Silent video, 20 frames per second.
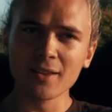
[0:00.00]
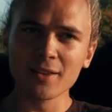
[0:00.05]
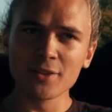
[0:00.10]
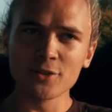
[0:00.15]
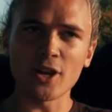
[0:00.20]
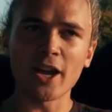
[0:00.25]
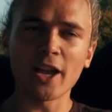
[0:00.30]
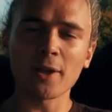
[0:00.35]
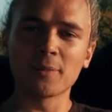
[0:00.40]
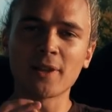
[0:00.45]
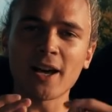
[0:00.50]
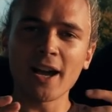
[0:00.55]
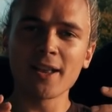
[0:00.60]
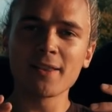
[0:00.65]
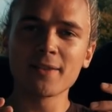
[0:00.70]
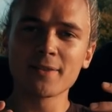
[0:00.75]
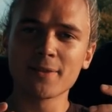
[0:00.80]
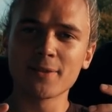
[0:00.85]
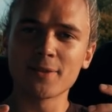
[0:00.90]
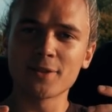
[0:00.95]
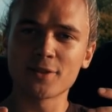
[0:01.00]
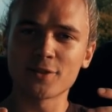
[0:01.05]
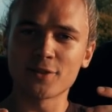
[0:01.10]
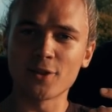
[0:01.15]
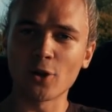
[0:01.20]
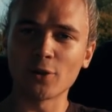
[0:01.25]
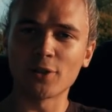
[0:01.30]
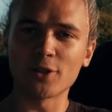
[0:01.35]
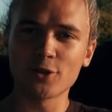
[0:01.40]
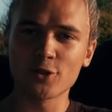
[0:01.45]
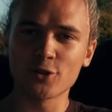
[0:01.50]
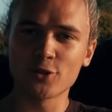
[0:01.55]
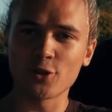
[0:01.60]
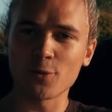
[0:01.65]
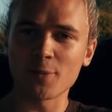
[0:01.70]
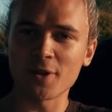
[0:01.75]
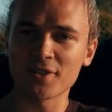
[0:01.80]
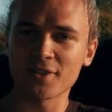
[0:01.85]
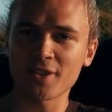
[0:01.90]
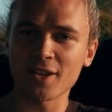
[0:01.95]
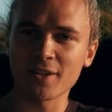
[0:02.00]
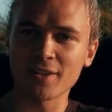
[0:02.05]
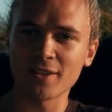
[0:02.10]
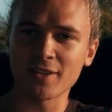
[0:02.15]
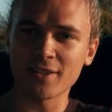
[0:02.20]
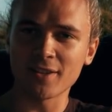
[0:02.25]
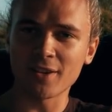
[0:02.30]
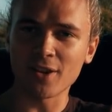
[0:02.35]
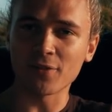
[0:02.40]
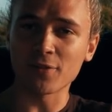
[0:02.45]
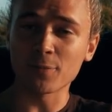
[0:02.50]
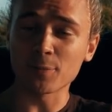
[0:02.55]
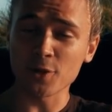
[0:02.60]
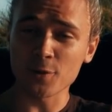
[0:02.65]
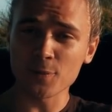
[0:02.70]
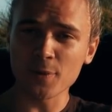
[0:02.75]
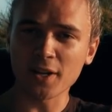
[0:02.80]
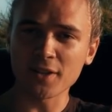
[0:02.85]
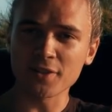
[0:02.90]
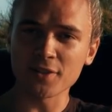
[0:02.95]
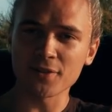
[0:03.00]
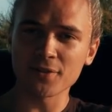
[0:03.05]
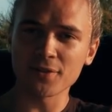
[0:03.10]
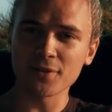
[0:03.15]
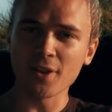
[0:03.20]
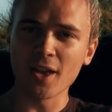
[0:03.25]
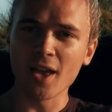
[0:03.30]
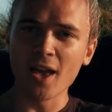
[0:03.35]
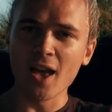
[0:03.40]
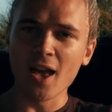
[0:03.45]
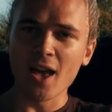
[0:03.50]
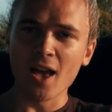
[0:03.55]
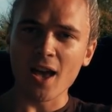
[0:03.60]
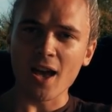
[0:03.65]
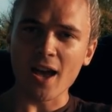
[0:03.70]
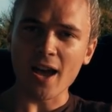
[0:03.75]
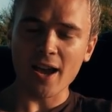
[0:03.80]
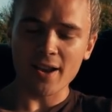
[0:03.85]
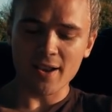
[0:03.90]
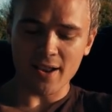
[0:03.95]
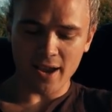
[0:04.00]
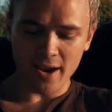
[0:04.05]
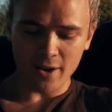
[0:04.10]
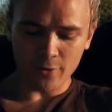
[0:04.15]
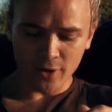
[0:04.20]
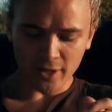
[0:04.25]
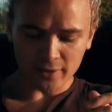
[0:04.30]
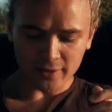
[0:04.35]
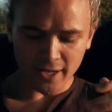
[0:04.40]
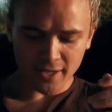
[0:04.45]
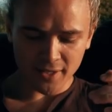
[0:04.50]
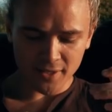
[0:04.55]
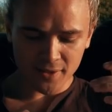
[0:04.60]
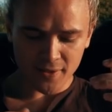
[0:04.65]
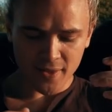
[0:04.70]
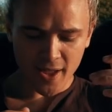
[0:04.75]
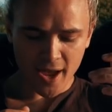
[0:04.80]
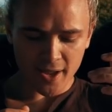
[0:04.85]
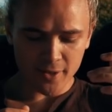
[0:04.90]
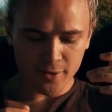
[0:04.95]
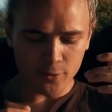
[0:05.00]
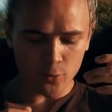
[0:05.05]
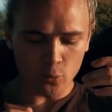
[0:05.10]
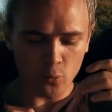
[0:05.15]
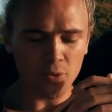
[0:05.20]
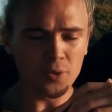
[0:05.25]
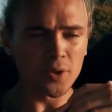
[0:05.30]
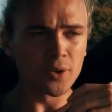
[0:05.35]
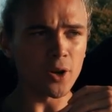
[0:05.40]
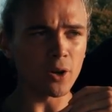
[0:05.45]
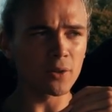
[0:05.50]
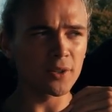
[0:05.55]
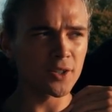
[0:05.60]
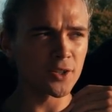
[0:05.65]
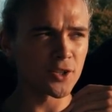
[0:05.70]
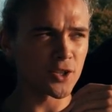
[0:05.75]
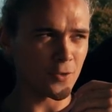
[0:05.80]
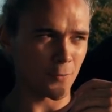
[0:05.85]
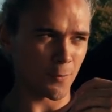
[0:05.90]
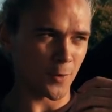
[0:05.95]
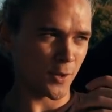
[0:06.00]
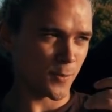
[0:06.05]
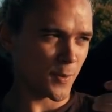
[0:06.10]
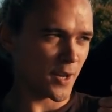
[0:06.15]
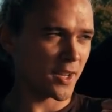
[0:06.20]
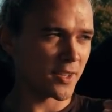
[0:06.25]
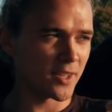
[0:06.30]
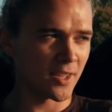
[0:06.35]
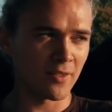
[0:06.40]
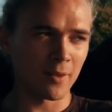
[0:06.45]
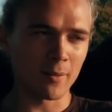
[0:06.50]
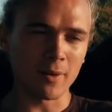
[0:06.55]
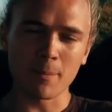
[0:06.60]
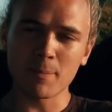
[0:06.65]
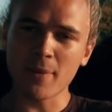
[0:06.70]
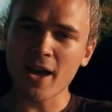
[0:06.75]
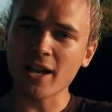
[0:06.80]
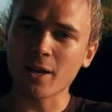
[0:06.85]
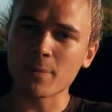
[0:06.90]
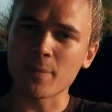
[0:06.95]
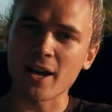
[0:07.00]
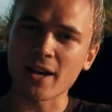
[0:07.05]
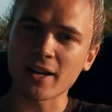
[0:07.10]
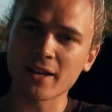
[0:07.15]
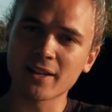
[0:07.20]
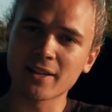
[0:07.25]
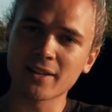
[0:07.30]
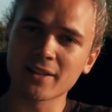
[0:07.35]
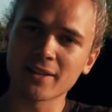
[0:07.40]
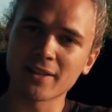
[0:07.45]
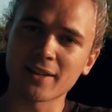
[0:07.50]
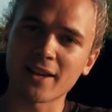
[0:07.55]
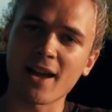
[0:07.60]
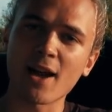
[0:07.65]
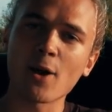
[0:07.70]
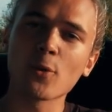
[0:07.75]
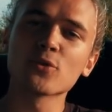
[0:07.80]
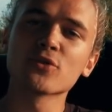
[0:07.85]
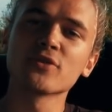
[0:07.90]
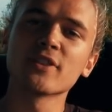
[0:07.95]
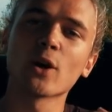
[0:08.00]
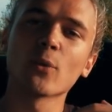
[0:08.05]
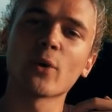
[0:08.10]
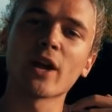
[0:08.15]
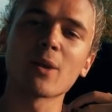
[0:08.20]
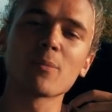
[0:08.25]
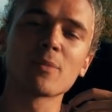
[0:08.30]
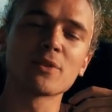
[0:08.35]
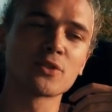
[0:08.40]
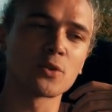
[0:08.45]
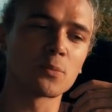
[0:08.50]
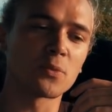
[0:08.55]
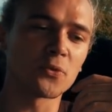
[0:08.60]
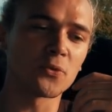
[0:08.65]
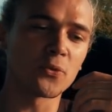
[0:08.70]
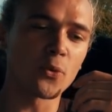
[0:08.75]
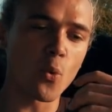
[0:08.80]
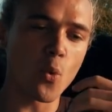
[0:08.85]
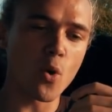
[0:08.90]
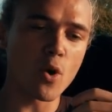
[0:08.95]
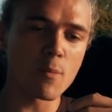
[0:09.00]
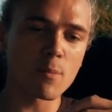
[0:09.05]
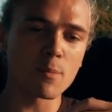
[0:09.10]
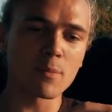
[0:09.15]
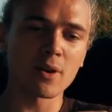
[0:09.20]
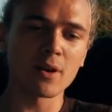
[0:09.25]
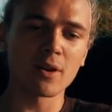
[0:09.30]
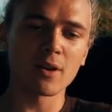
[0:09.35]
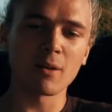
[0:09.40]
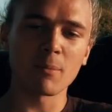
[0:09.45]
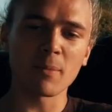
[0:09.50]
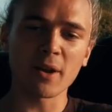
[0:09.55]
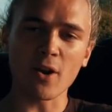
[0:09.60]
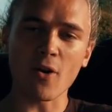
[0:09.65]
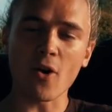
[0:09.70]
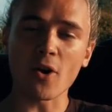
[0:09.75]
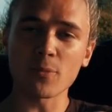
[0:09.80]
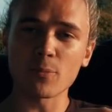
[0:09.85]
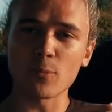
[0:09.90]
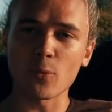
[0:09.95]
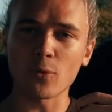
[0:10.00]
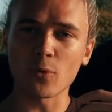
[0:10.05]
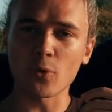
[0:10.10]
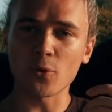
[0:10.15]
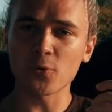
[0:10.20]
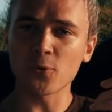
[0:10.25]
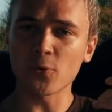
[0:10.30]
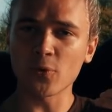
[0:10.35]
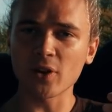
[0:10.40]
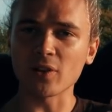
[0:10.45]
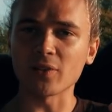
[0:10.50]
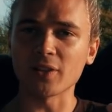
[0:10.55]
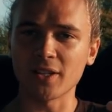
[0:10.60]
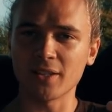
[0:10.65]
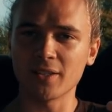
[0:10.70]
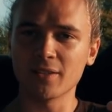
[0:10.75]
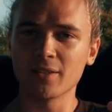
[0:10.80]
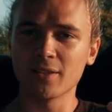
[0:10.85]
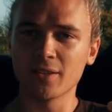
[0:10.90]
So I applied this knowledge to my study of perspective, and I realized that with the knowledge of perspective in my backpack, I was now able to perform my art more freely.